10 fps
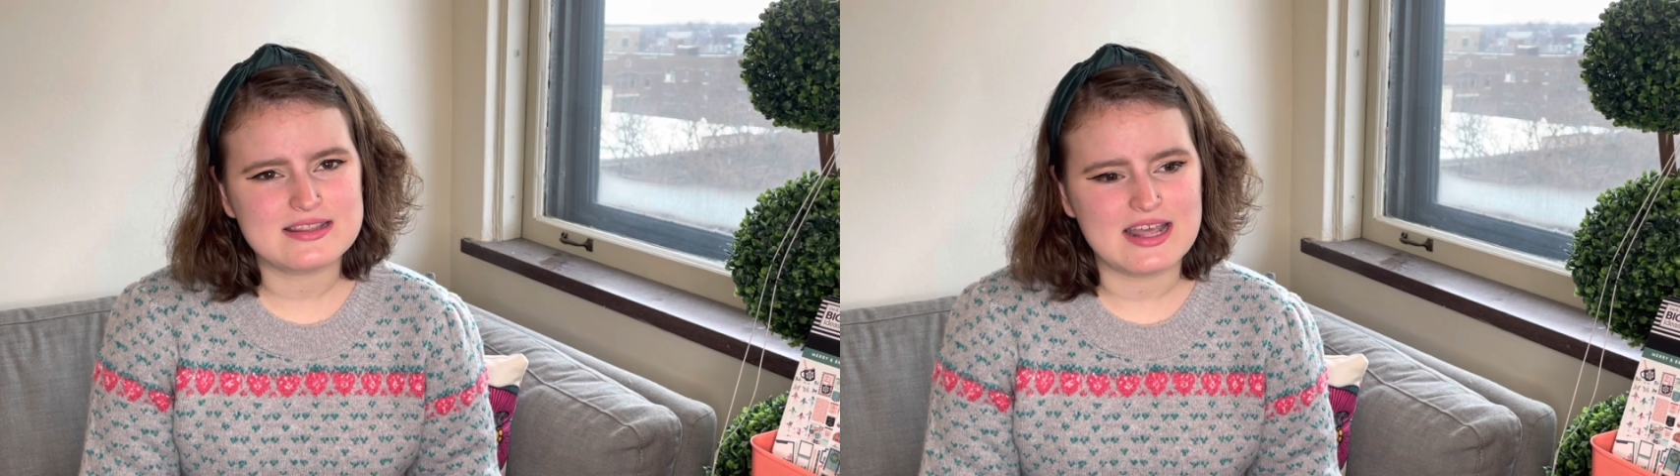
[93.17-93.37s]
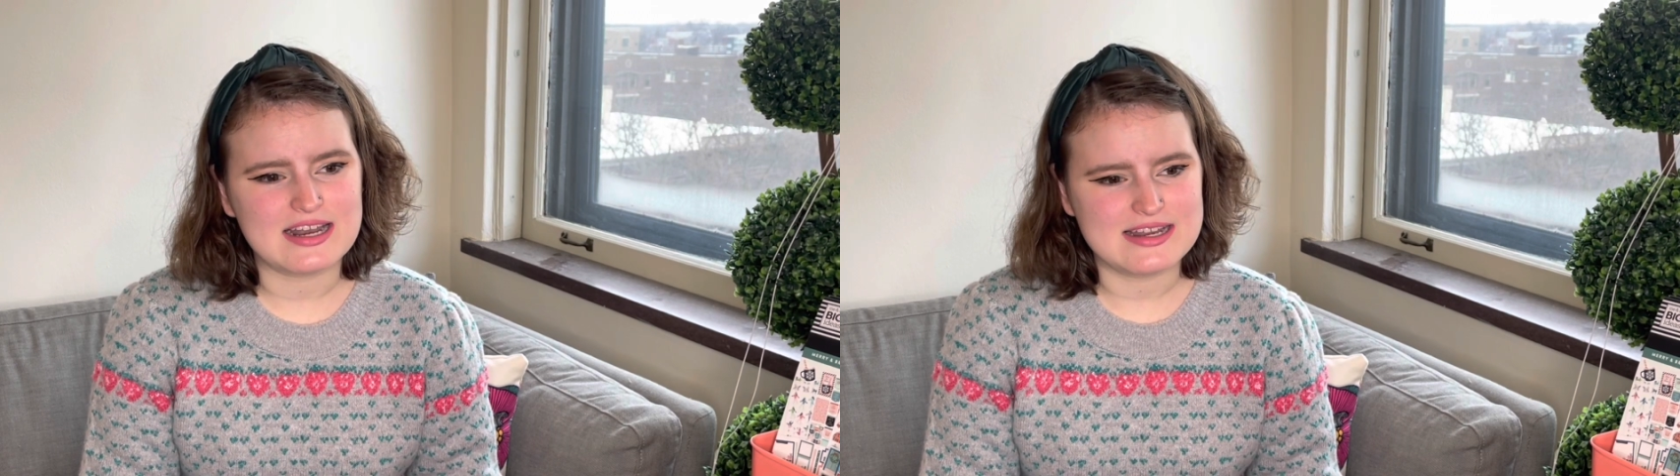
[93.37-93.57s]

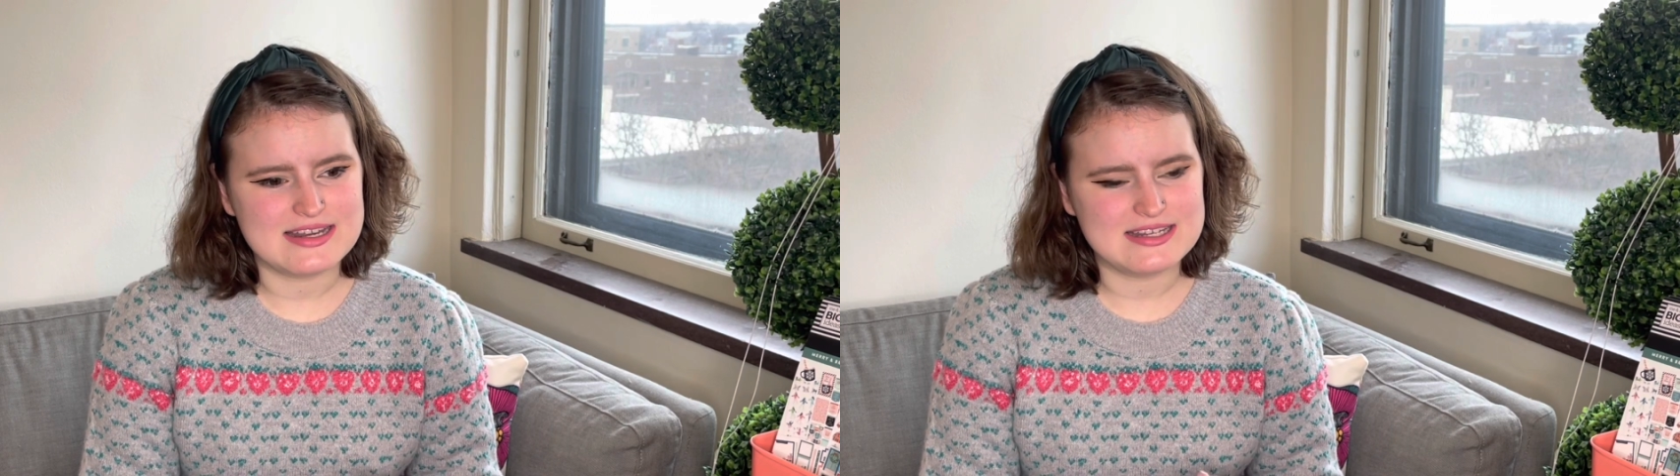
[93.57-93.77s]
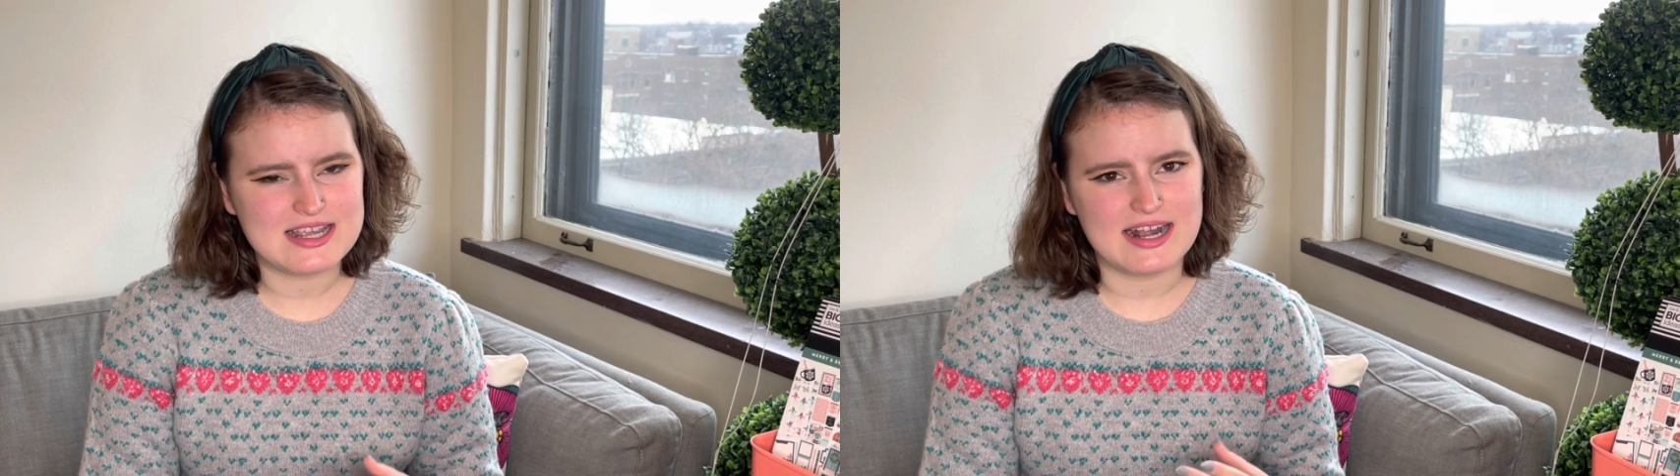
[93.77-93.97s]
that I
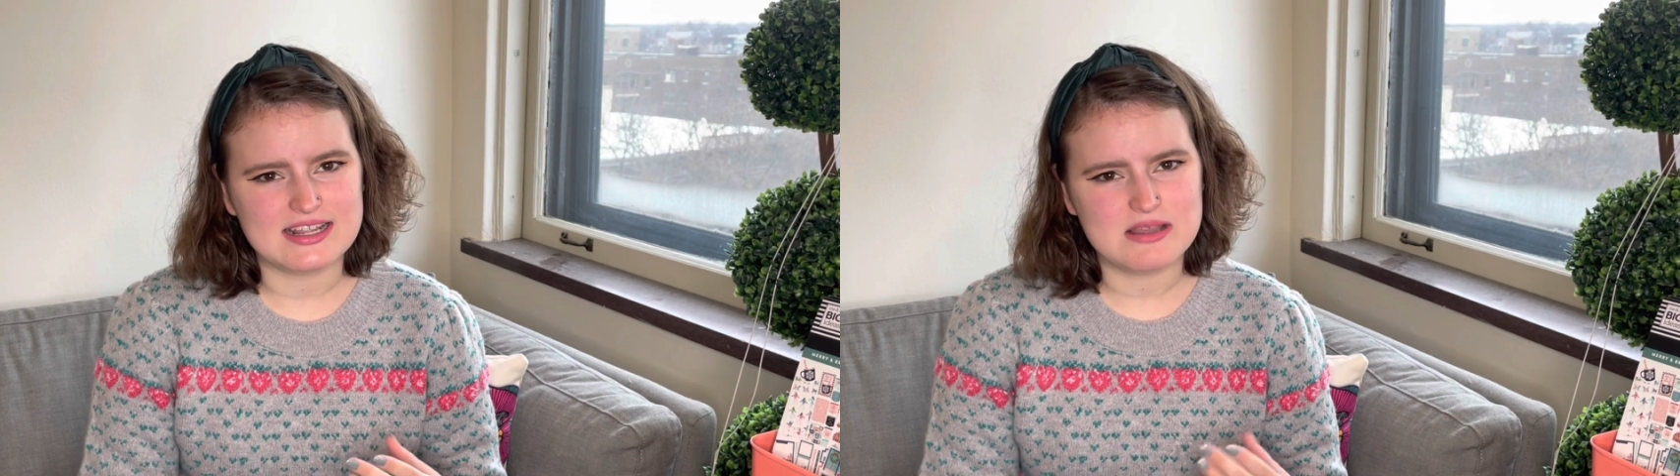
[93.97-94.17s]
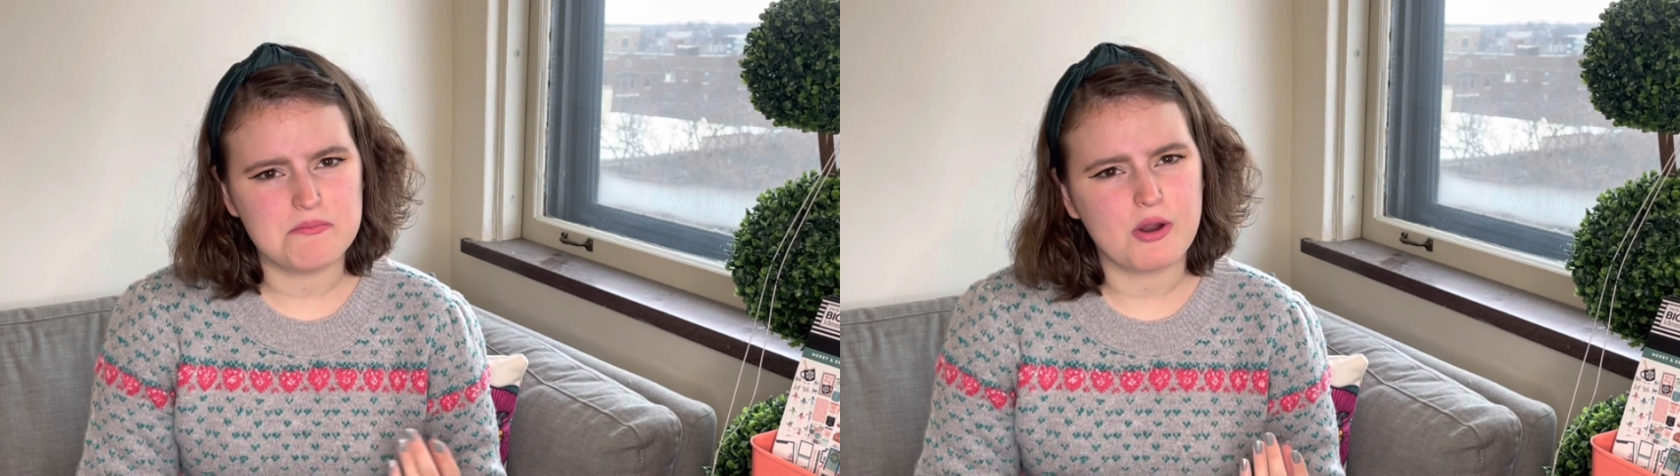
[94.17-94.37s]
need to kind of
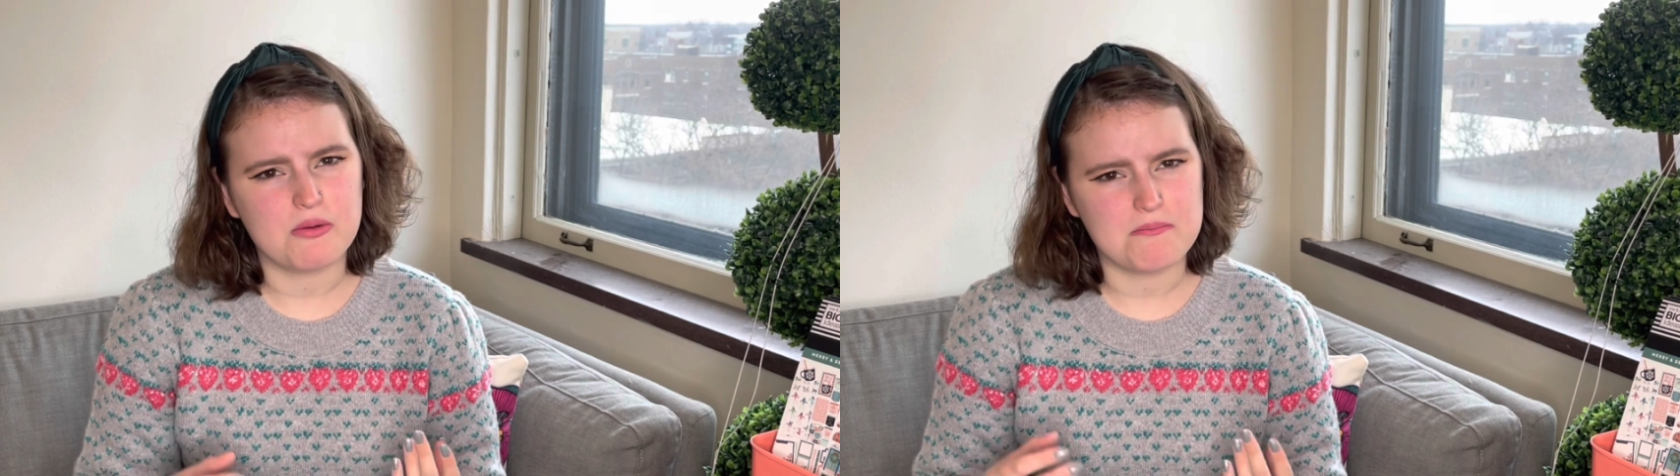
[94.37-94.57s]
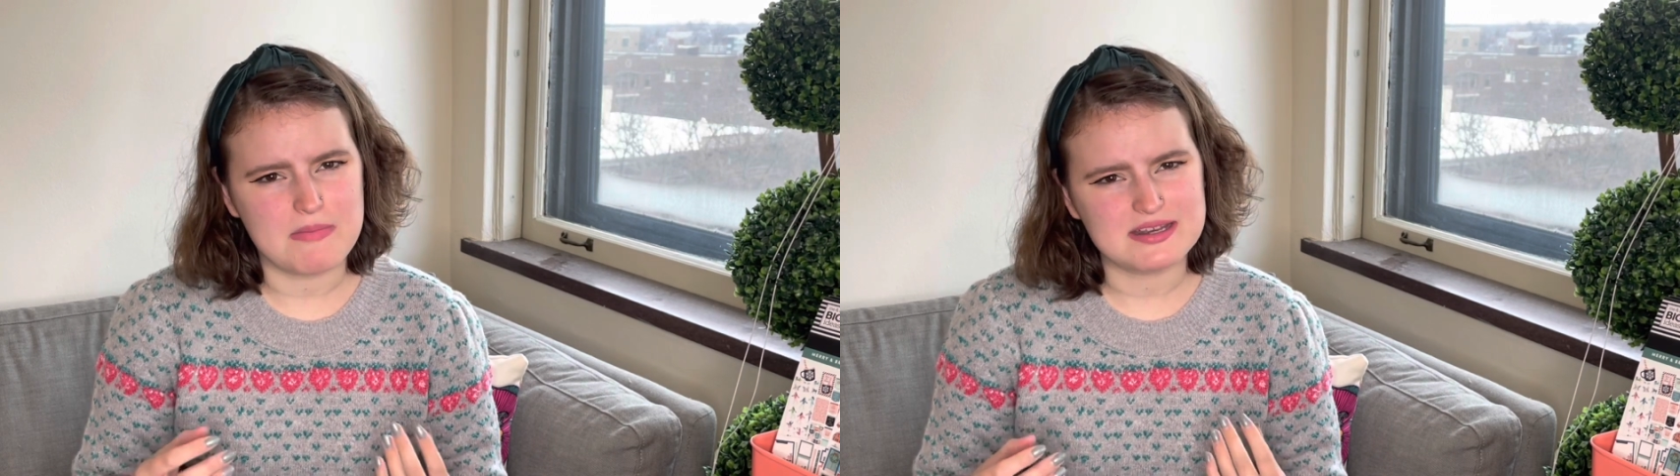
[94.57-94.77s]

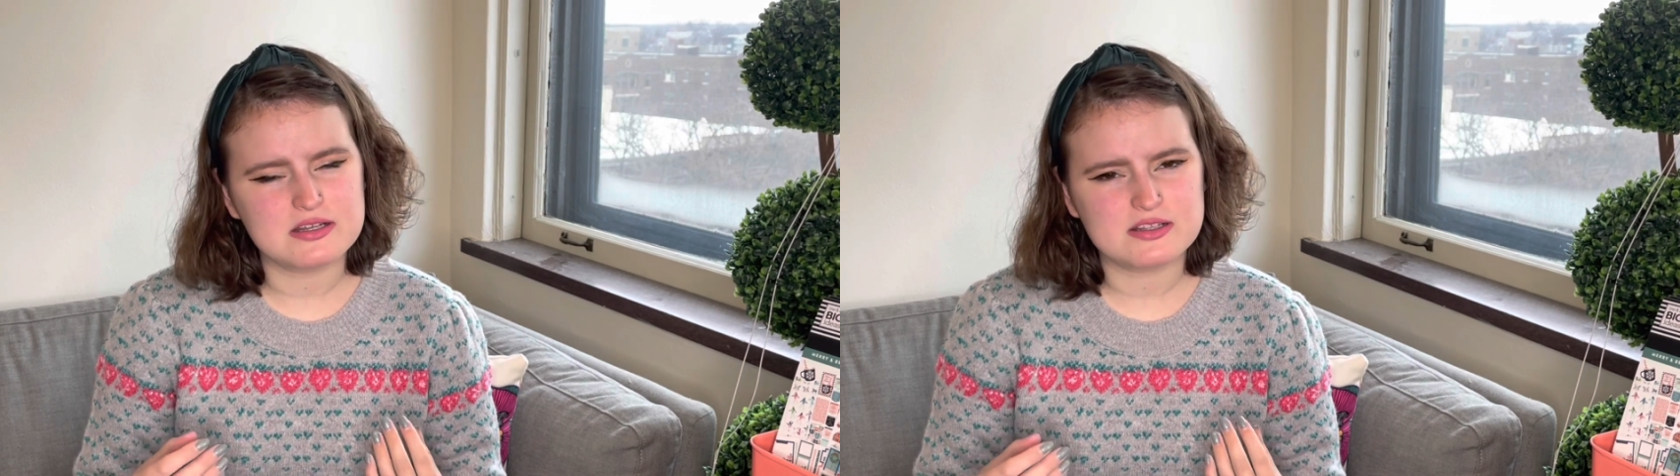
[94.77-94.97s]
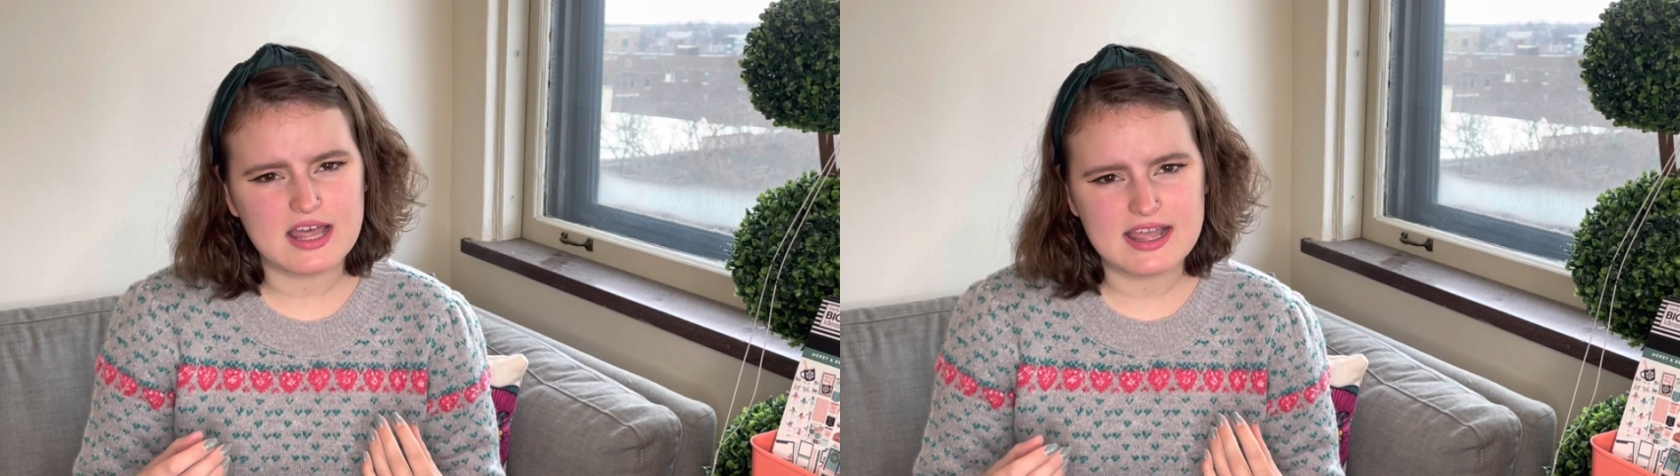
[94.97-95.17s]

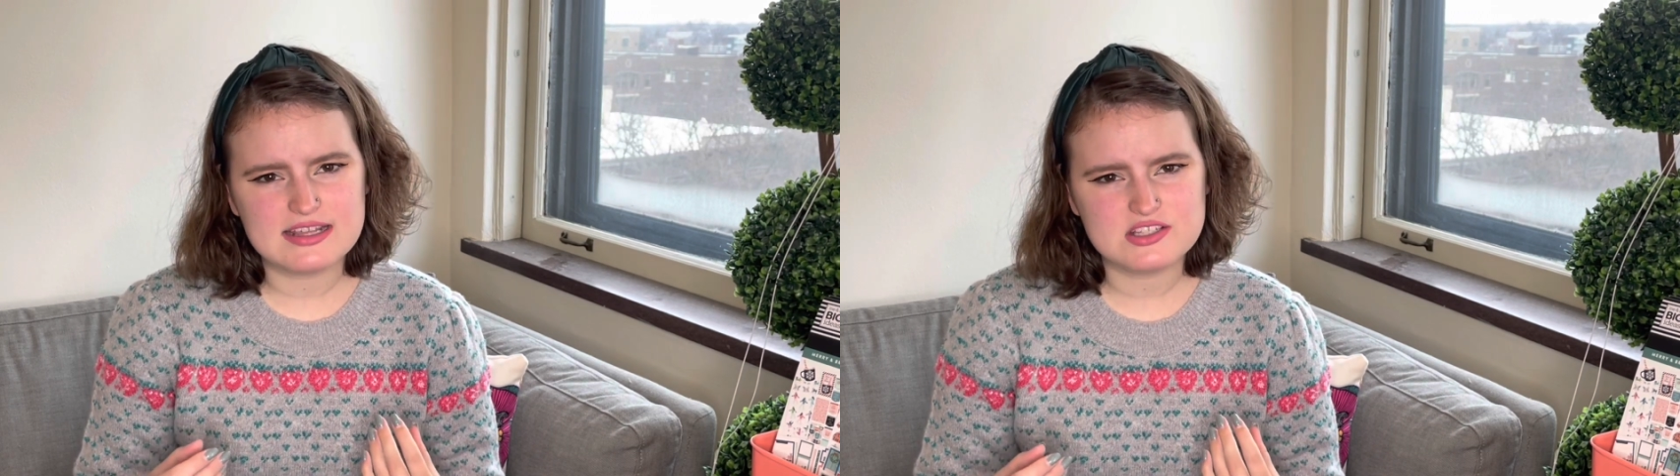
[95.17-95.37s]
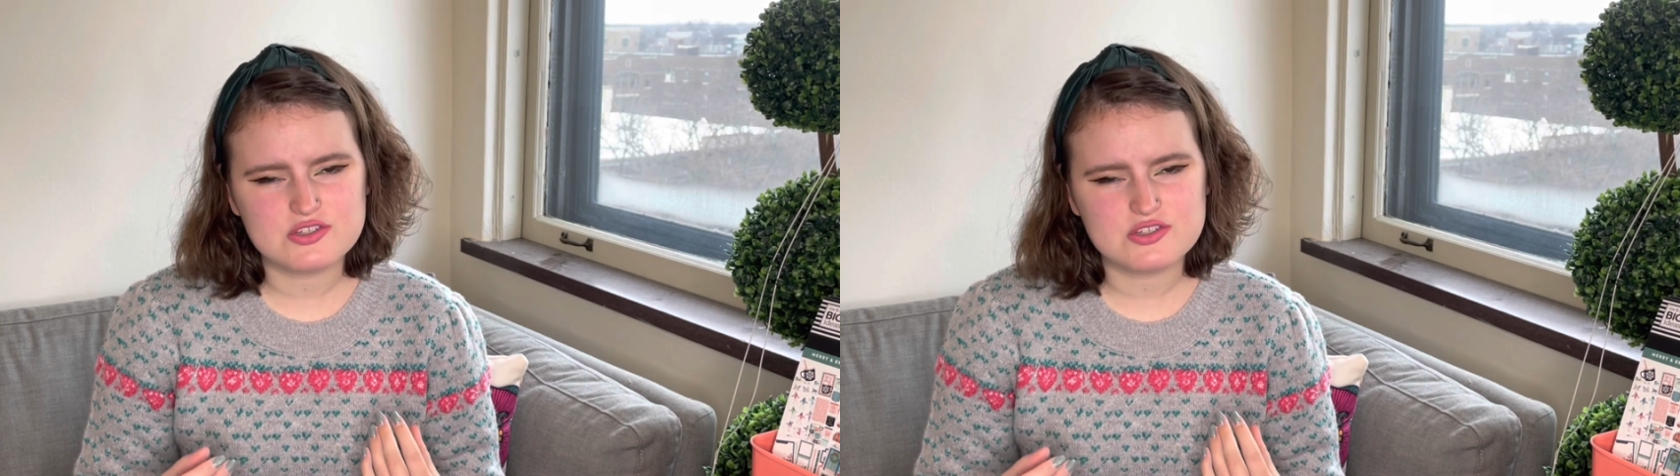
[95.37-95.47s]
compartmentalize